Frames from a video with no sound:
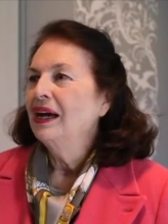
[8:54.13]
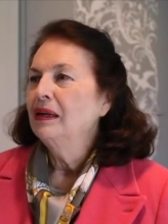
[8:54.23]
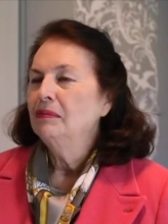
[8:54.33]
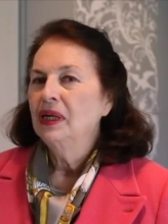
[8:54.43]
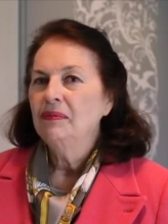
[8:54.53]

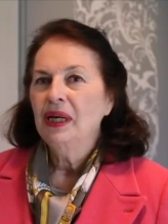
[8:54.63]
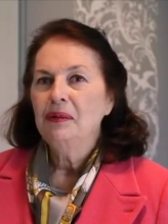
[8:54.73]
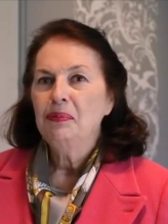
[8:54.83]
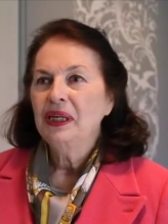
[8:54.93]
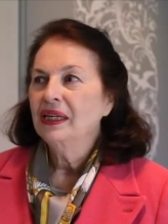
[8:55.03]
um, I'm
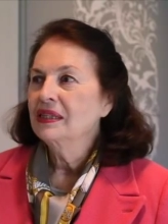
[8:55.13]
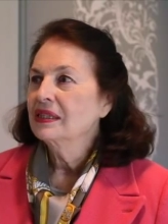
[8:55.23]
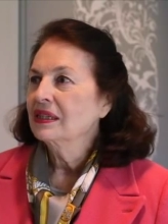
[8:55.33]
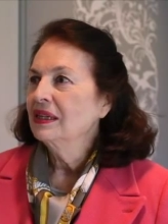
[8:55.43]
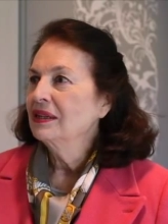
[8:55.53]
not big
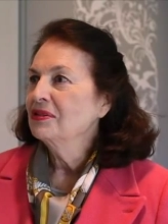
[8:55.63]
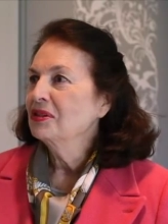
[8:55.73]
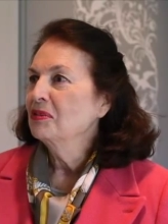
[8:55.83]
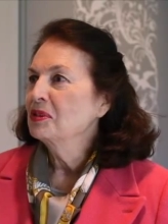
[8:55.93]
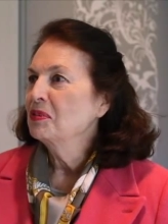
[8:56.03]
into
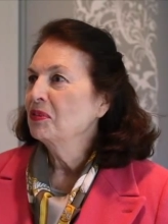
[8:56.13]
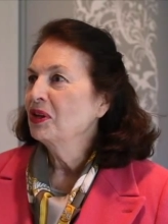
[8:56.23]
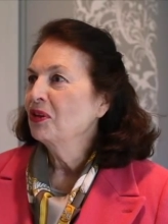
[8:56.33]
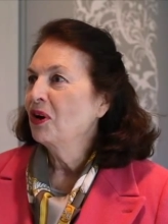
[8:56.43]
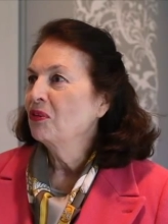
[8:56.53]
costumes, but
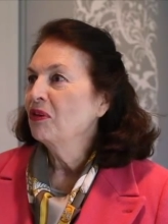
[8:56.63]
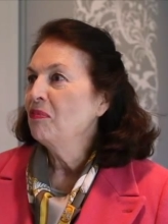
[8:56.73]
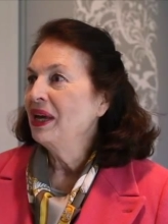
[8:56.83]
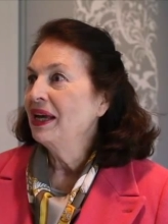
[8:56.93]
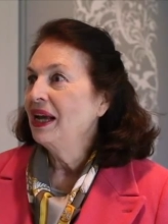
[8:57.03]
we thought
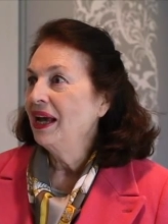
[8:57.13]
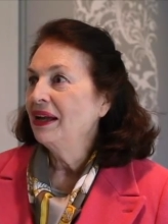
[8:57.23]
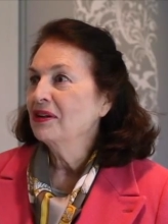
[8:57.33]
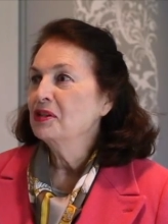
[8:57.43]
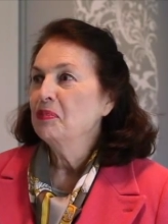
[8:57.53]
with Mad
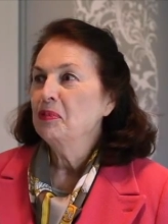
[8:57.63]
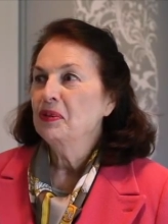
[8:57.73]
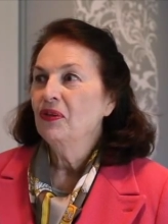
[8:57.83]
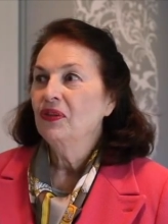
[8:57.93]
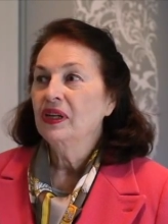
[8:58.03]
Hatters,
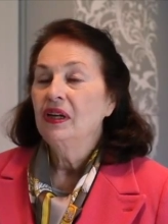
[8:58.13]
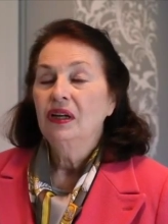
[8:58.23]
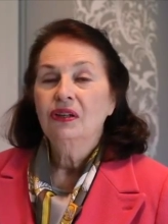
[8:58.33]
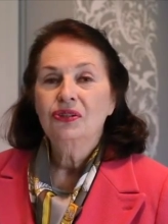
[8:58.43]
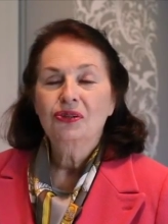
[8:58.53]
people th-
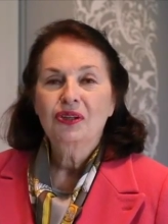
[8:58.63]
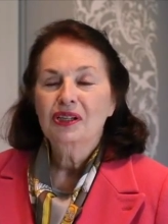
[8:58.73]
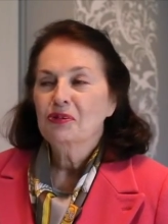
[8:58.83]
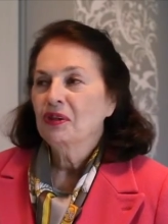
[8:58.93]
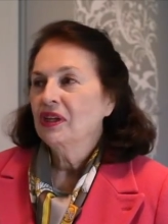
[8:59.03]
could do
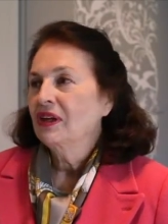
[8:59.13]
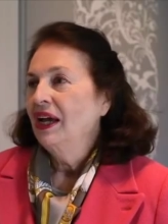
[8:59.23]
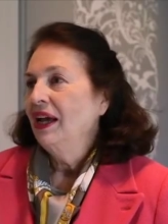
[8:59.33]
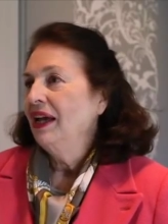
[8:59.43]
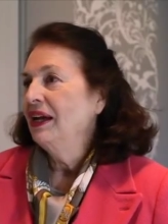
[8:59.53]
things with their
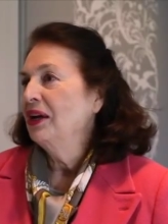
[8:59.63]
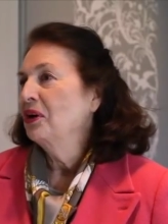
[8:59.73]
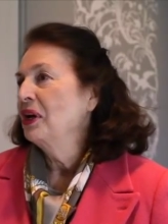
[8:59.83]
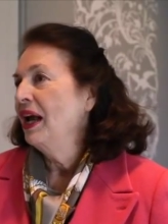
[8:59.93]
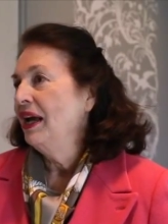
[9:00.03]

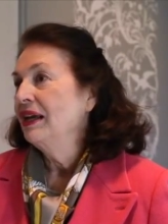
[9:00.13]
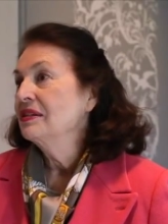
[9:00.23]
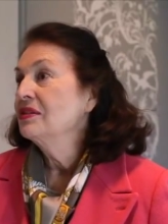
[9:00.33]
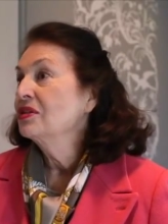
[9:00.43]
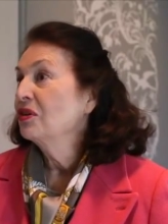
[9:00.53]
hair and
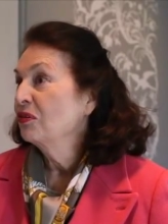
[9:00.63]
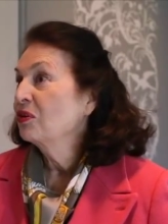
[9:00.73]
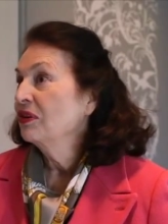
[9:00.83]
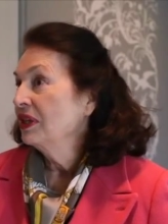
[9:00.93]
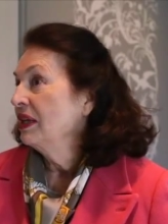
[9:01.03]
hats and so
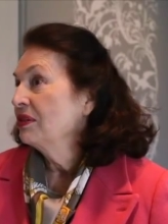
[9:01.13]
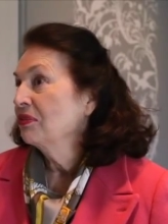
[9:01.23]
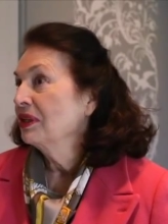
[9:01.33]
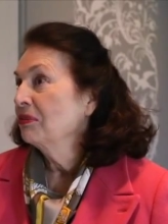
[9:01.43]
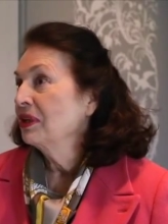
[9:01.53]
forth, and
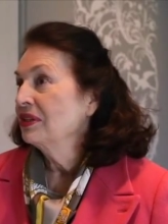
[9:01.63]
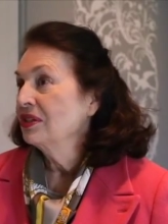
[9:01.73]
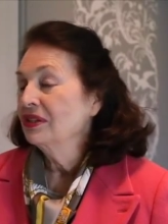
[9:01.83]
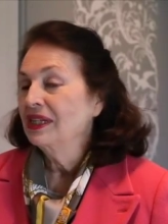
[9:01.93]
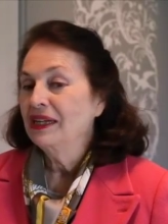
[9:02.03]
that's really what it
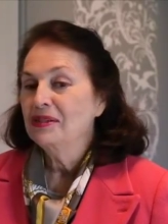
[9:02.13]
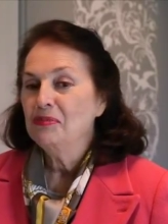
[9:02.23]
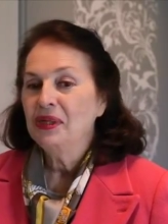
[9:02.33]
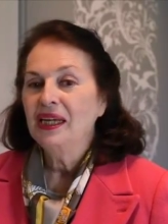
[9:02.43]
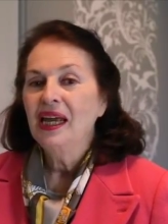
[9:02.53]
turned out
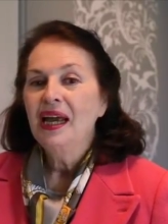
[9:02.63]
to be.